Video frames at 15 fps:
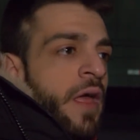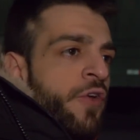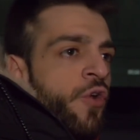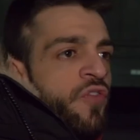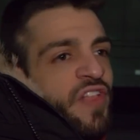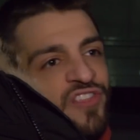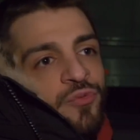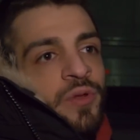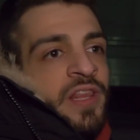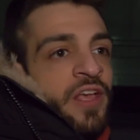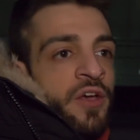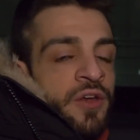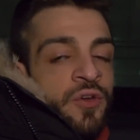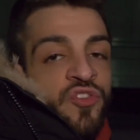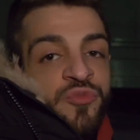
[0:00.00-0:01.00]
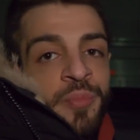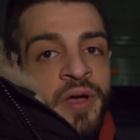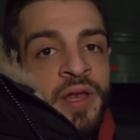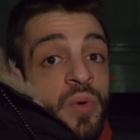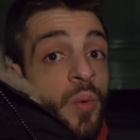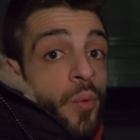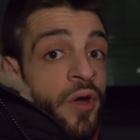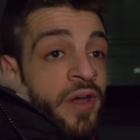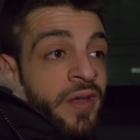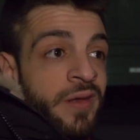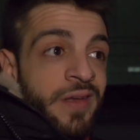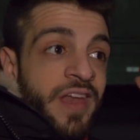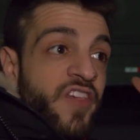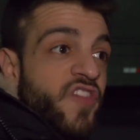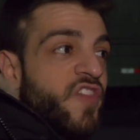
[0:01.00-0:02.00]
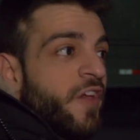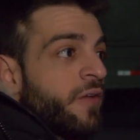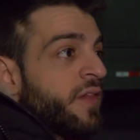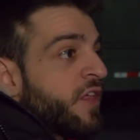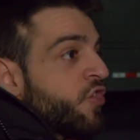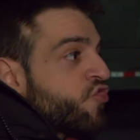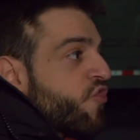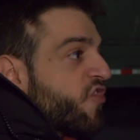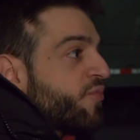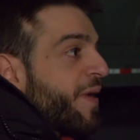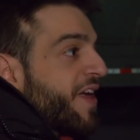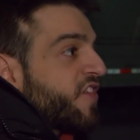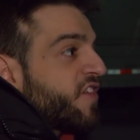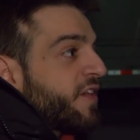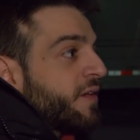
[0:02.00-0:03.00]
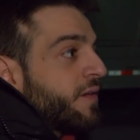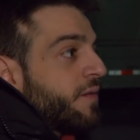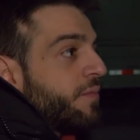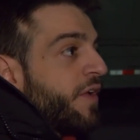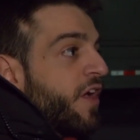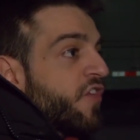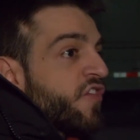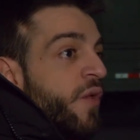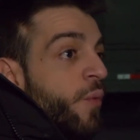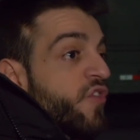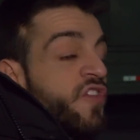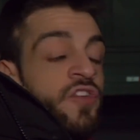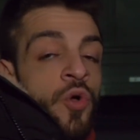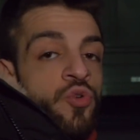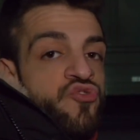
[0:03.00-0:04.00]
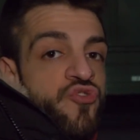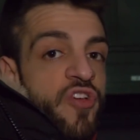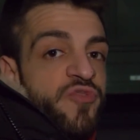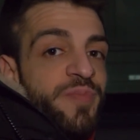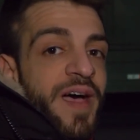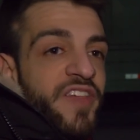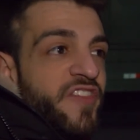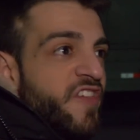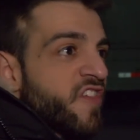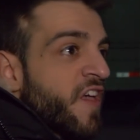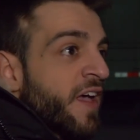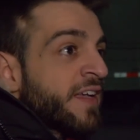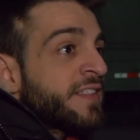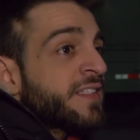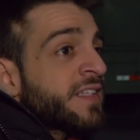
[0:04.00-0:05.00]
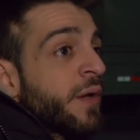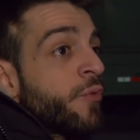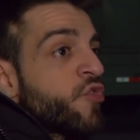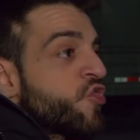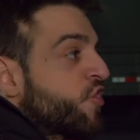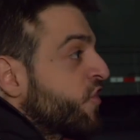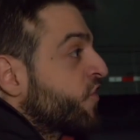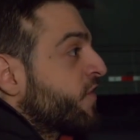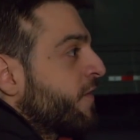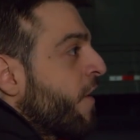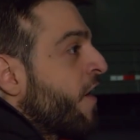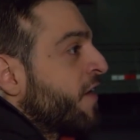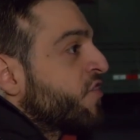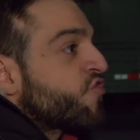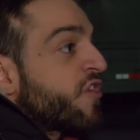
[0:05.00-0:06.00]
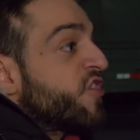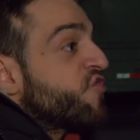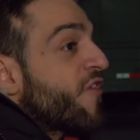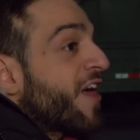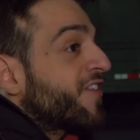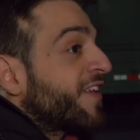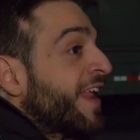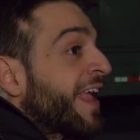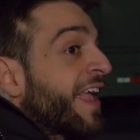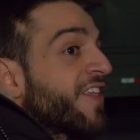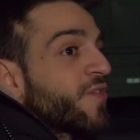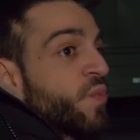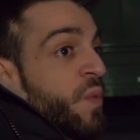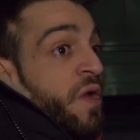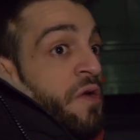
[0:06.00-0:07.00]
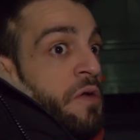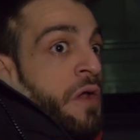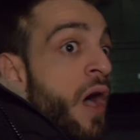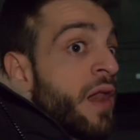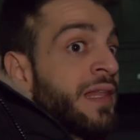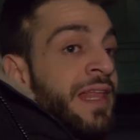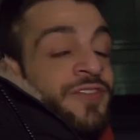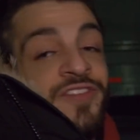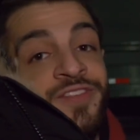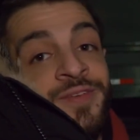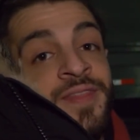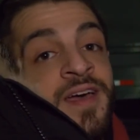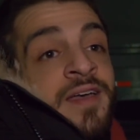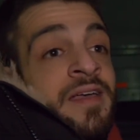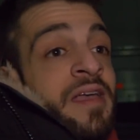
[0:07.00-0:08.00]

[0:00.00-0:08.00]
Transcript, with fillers: I don't know if that's really good news, but we weren't necessarily trespassing because there wasn't no trespassing signs. It was just on train tracks, and I guess we are not allowed to do that.